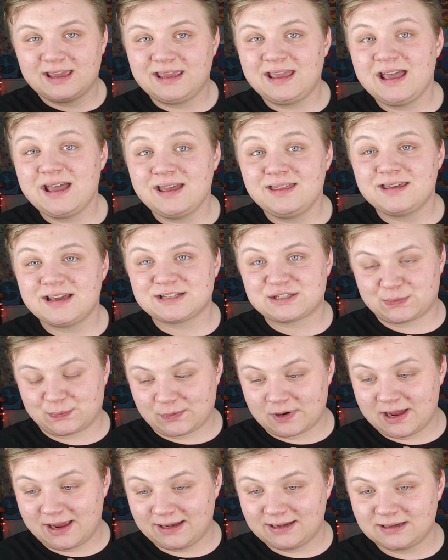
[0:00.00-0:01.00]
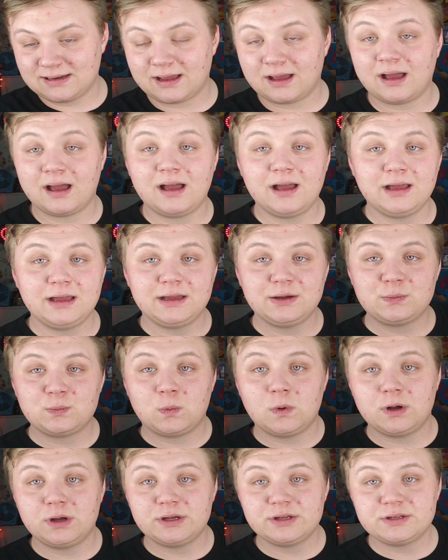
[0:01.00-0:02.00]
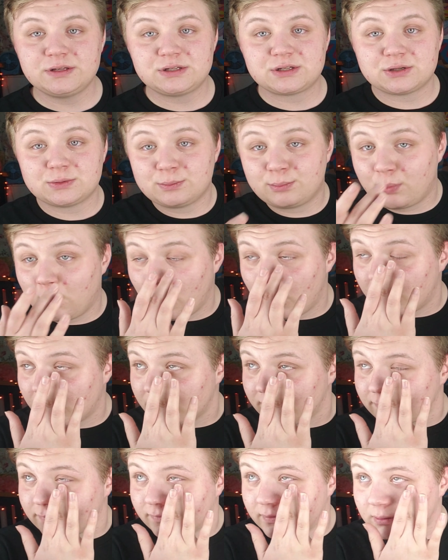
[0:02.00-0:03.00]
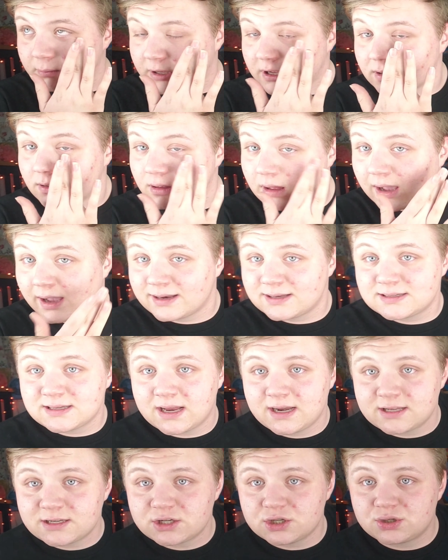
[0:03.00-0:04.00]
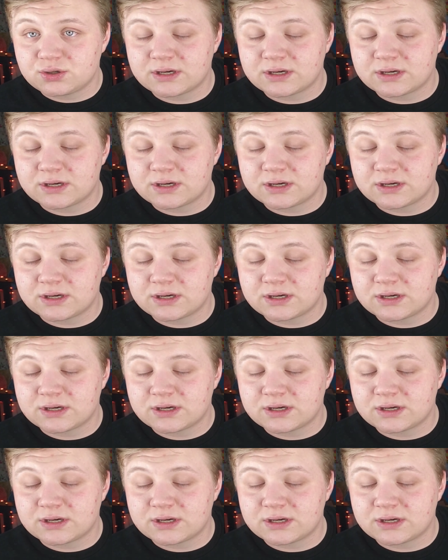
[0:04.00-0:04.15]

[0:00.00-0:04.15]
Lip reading: Yeah, that's right. I was born female. I decided to